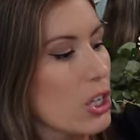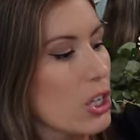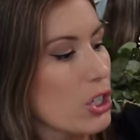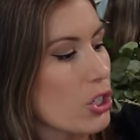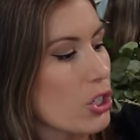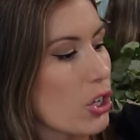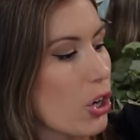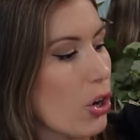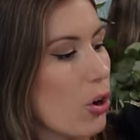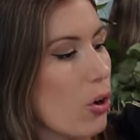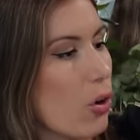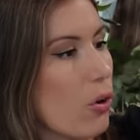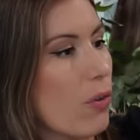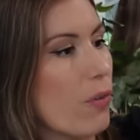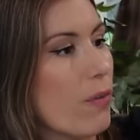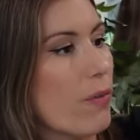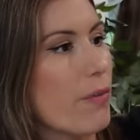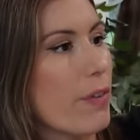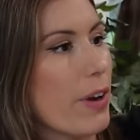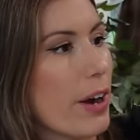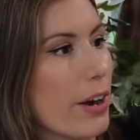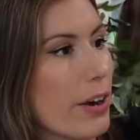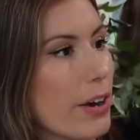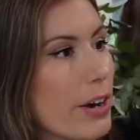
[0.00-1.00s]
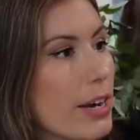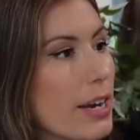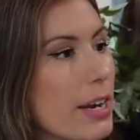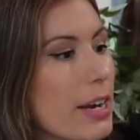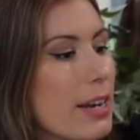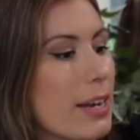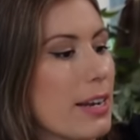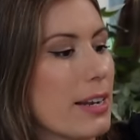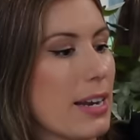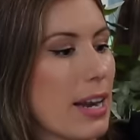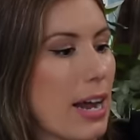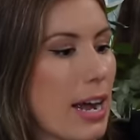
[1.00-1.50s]
So very
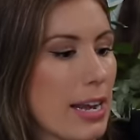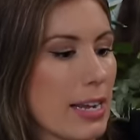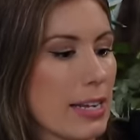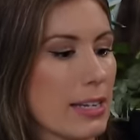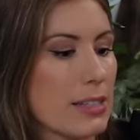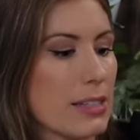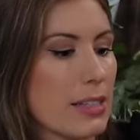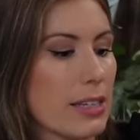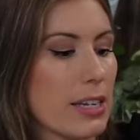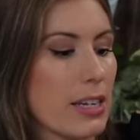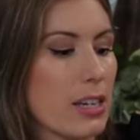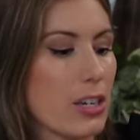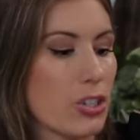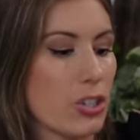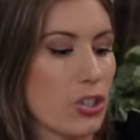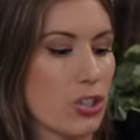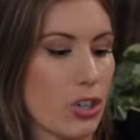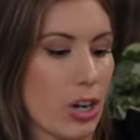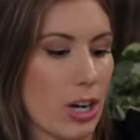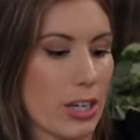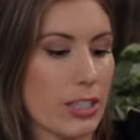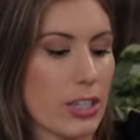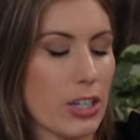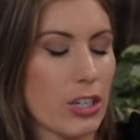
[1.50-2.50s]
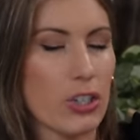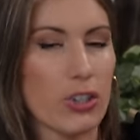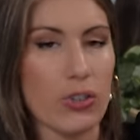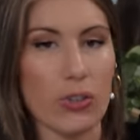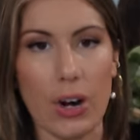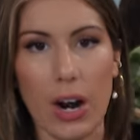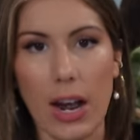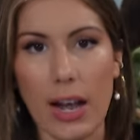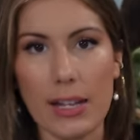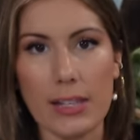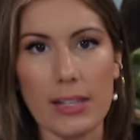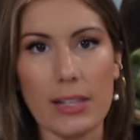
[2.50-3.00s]
nicely constructed
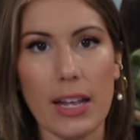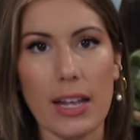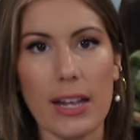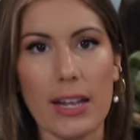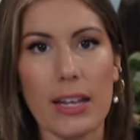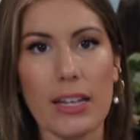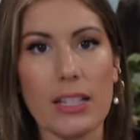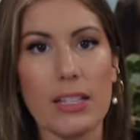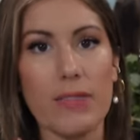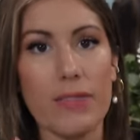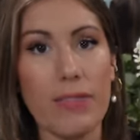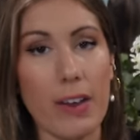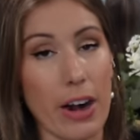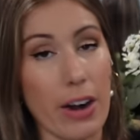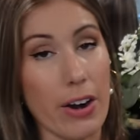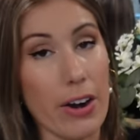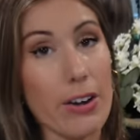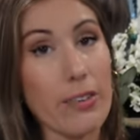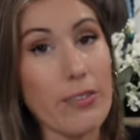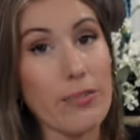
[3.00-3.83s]
dress, like it's very